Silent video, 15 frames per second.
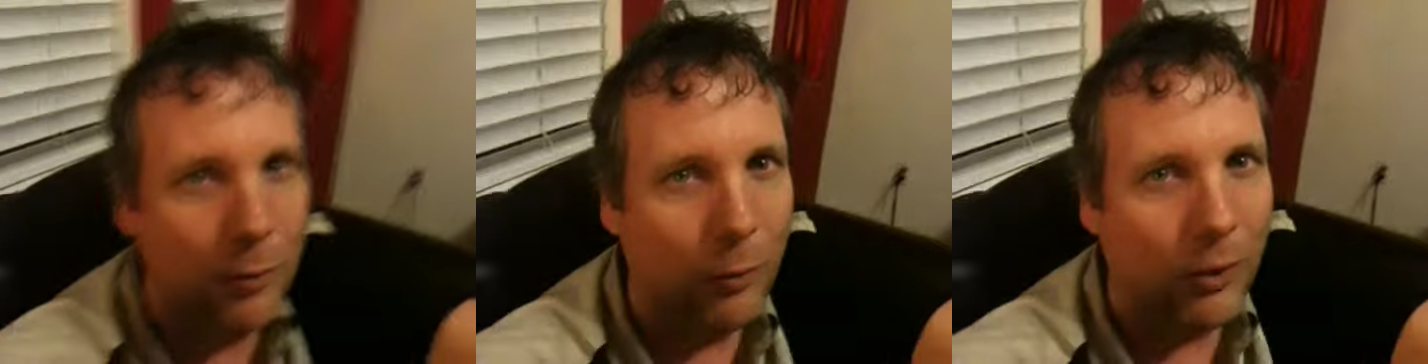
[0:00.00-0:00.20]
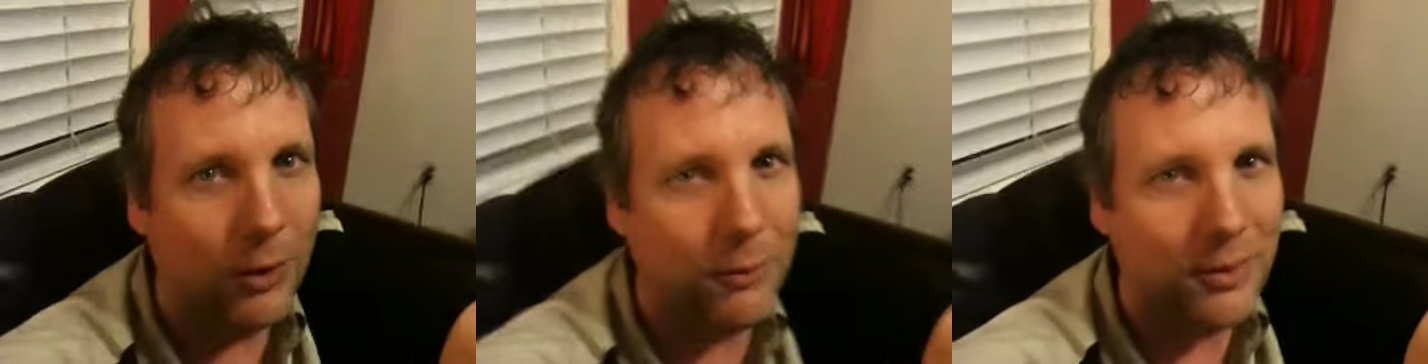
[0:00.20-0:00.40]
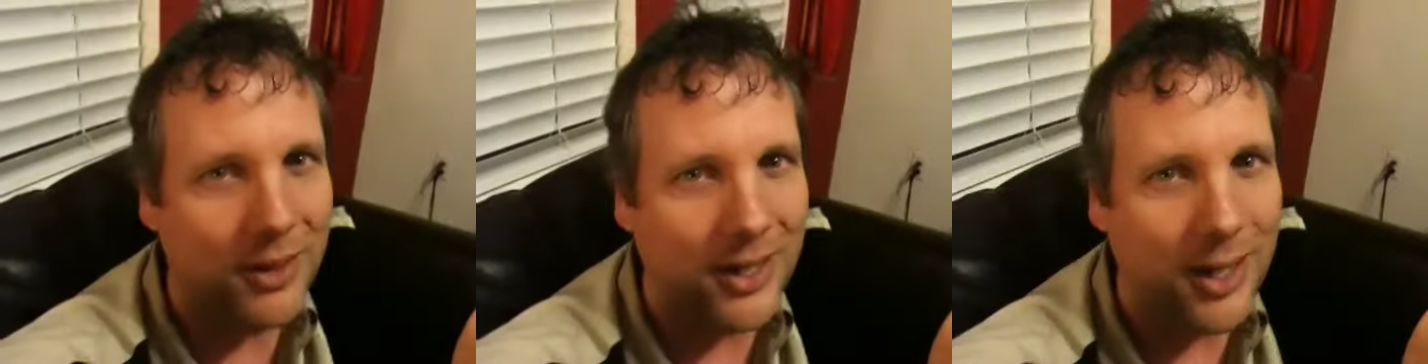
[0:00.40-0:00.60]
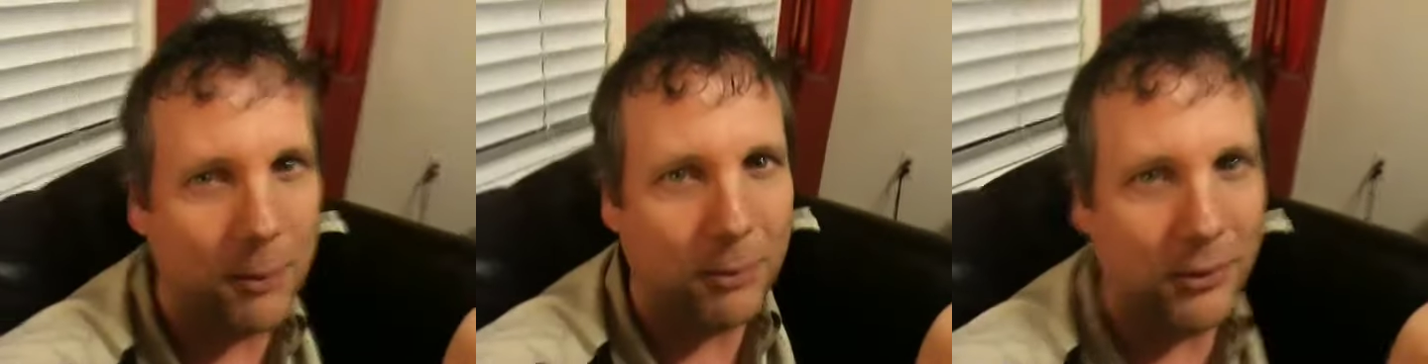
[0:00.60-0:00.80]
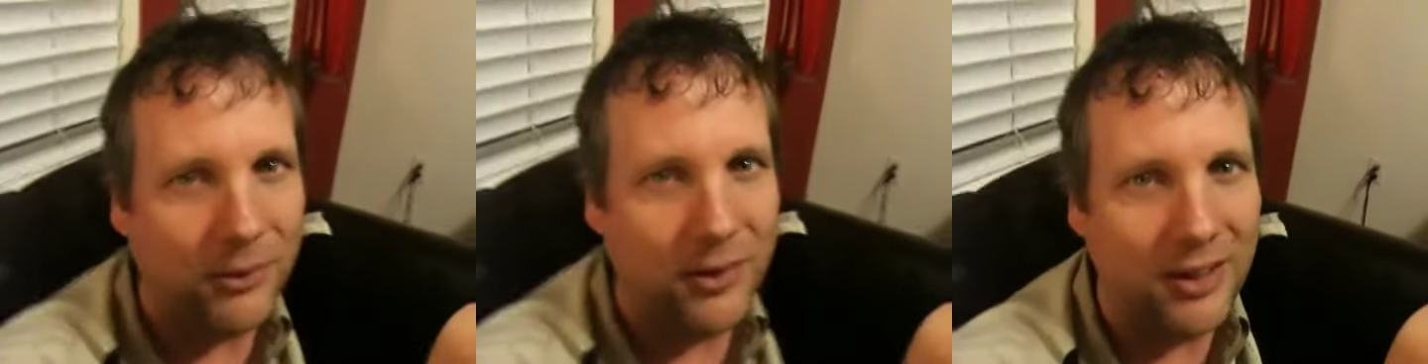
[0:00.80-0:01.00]
work with a
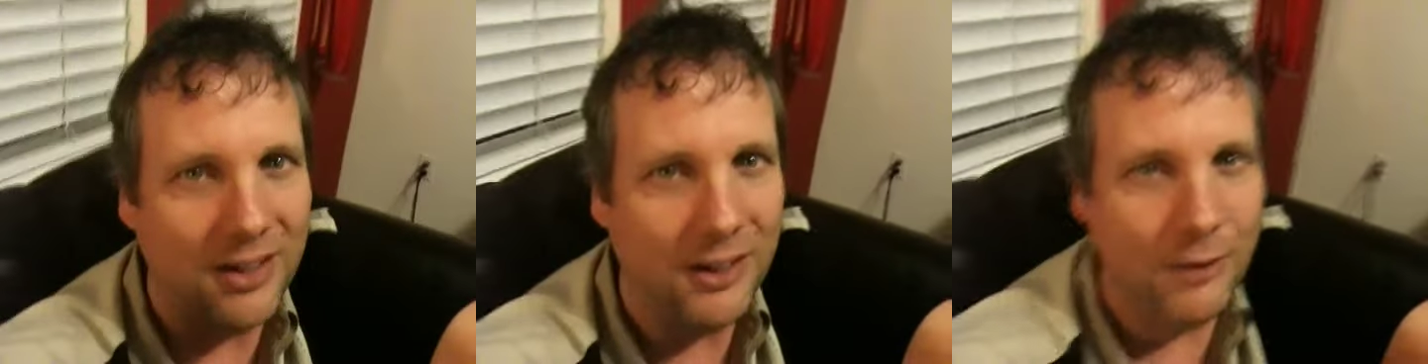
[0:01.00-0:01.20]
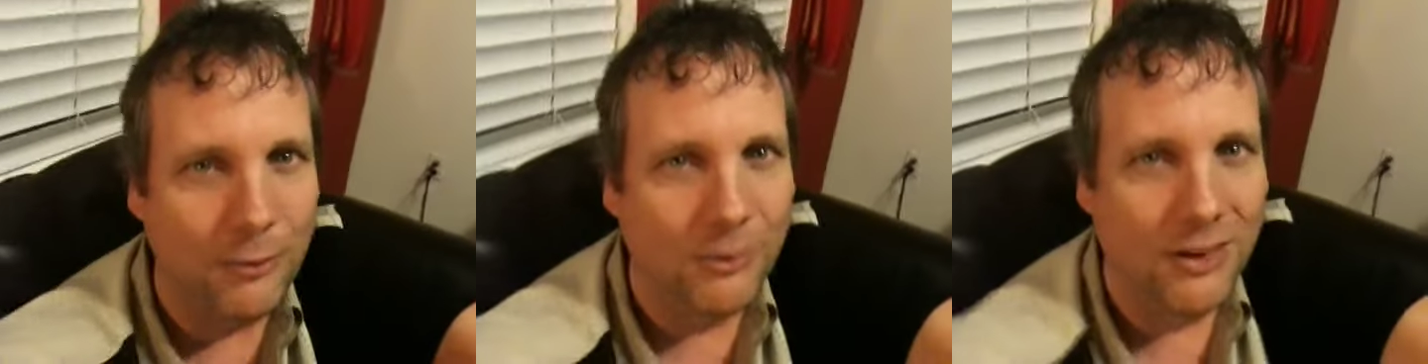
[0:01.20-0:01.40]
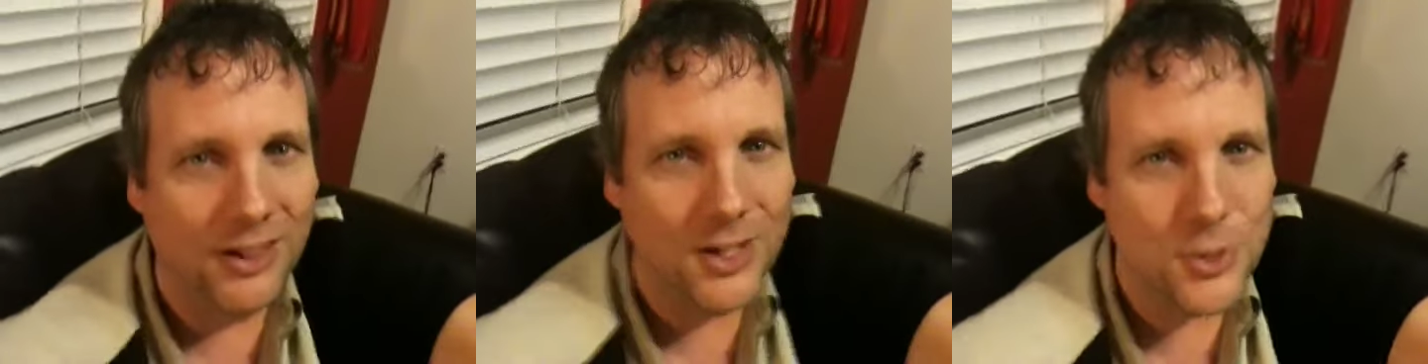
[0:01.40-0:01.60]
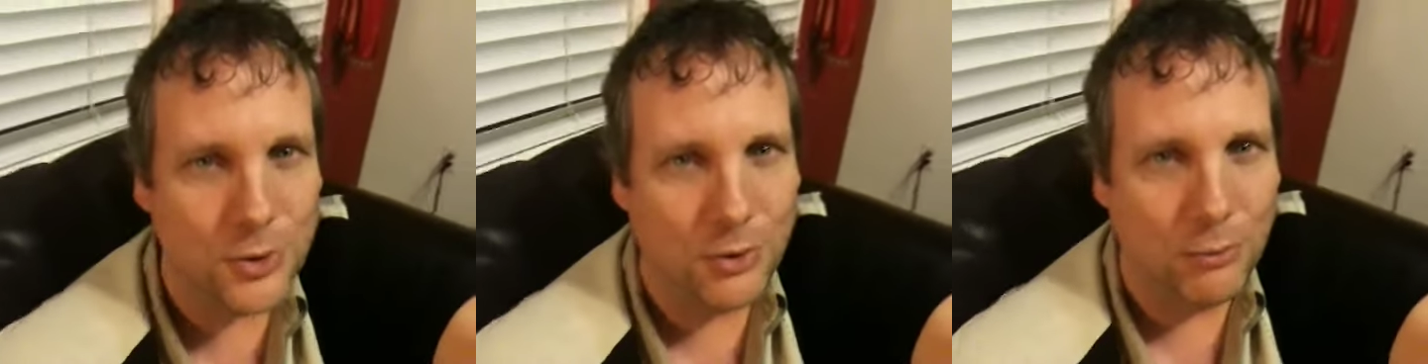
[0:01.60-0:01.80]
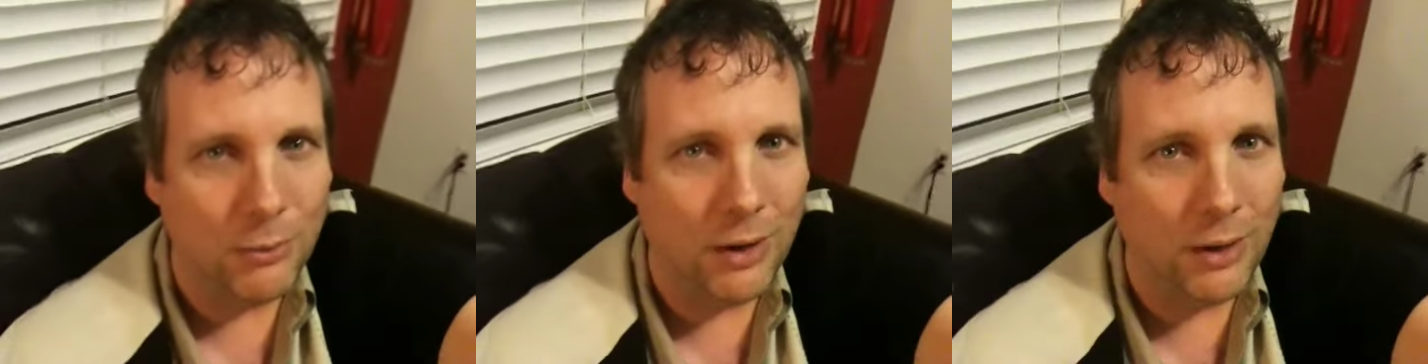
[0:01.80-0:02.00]
couple that you really
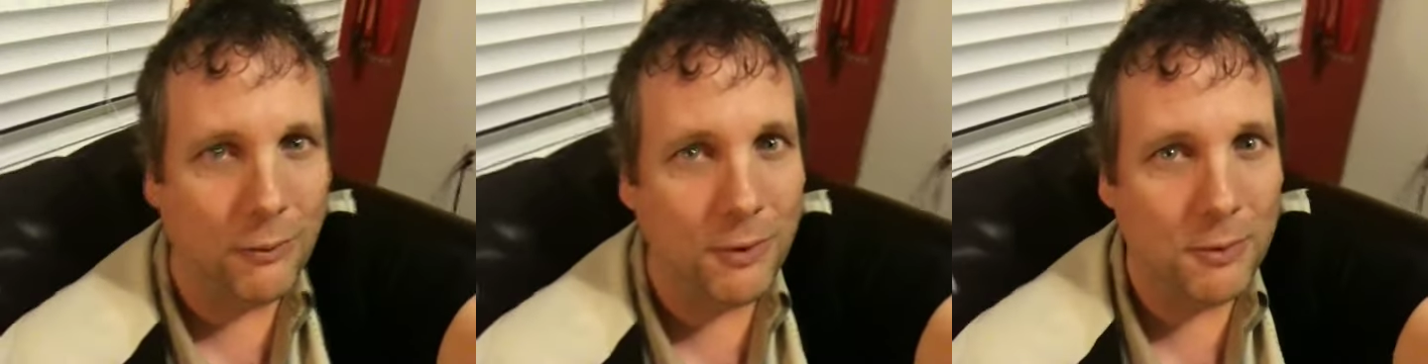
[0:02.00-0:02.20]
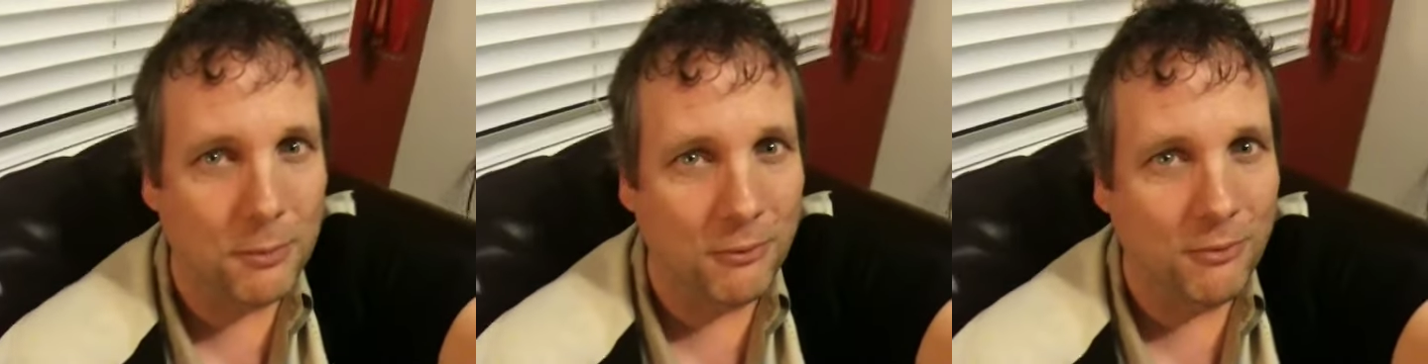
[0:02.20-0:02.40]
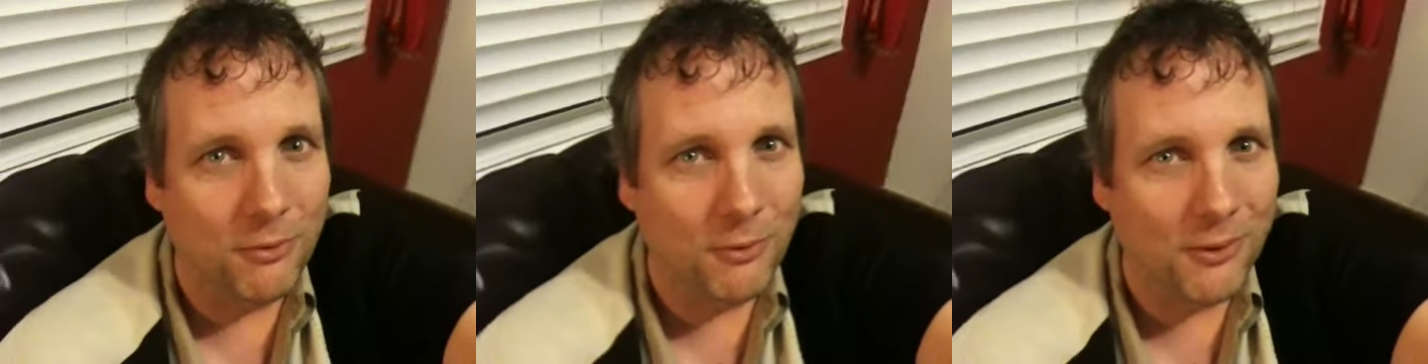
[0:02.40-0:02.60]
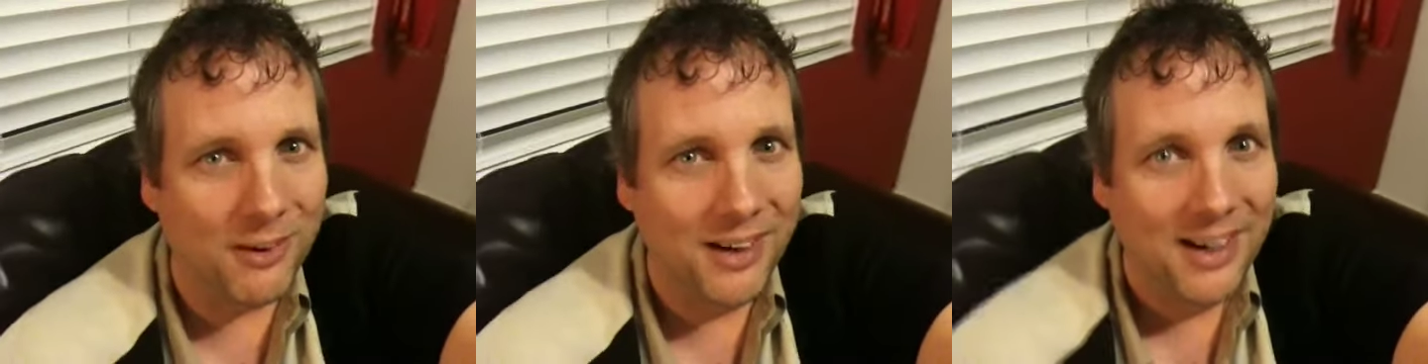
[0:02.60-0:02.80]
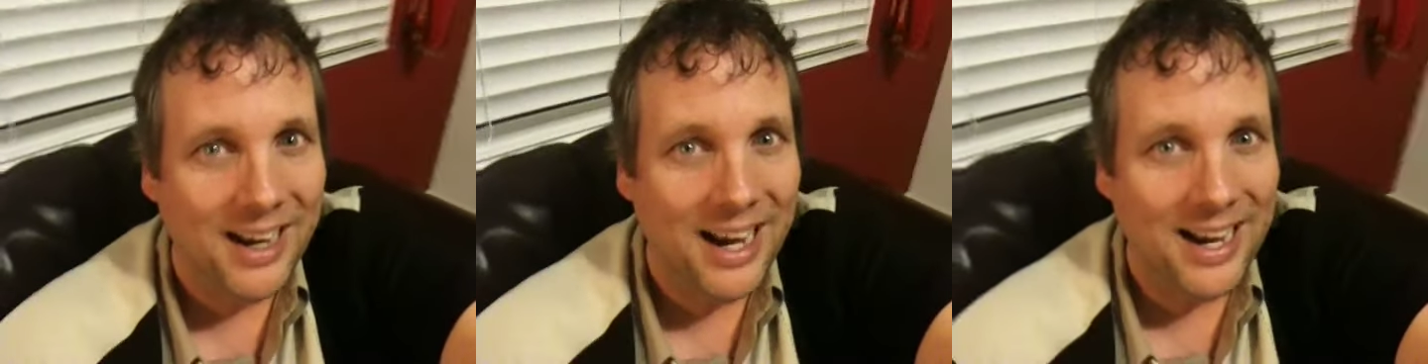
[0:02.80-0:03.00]
enjoyed working with before,